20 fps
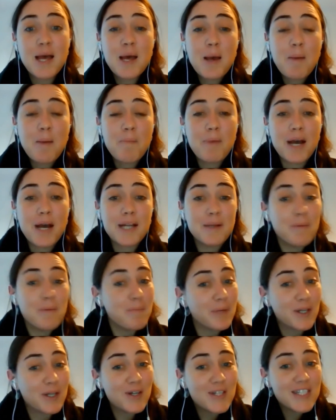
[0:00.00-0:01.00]
But
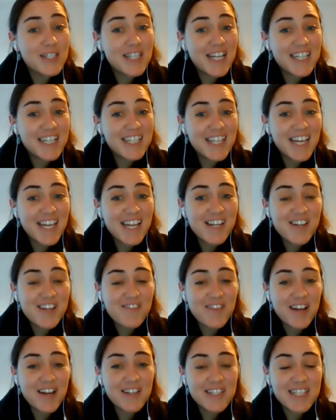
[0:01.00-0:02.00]
because that's the end of
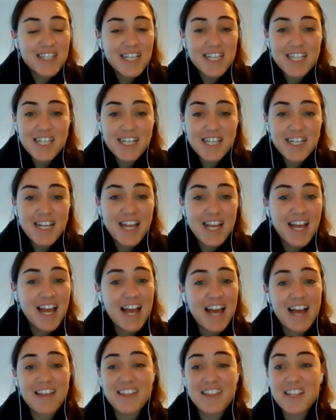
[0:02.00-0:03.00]
our session
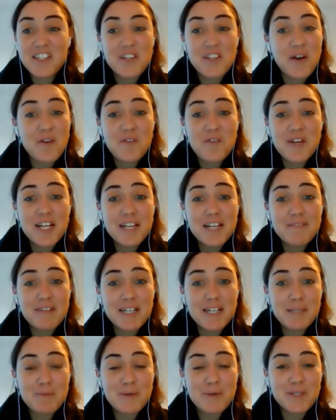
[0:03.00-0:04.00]
and there's not really much
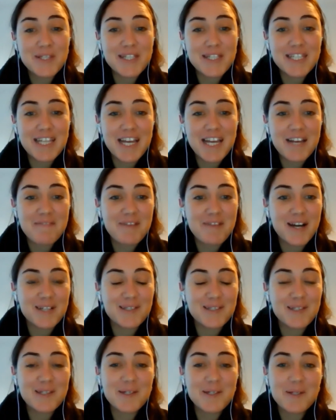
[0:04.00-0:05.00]
more to say about
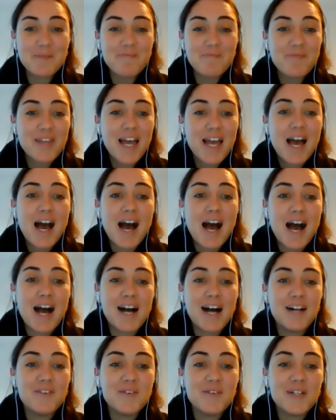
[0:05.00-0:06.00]
Zoom, I
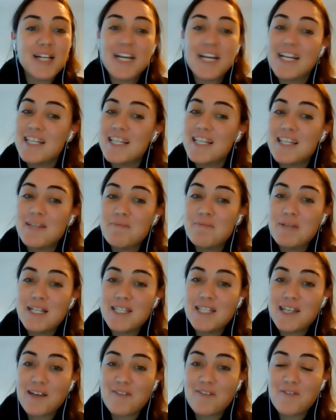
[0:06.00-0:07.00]
will end the
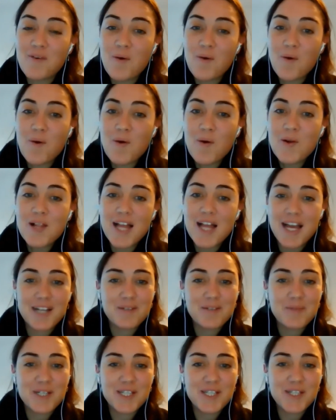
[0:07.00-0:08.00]
meeting for all and
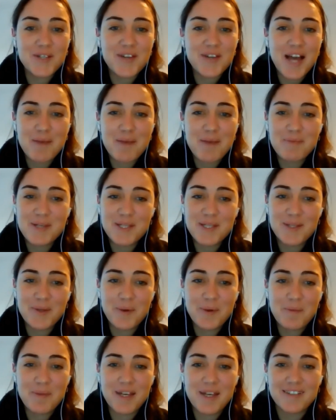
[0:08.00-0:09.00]
wish you happy
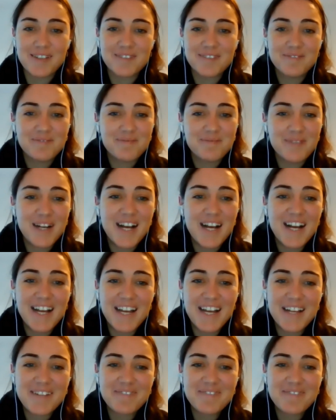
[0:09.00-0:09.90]
Zooming. Bye.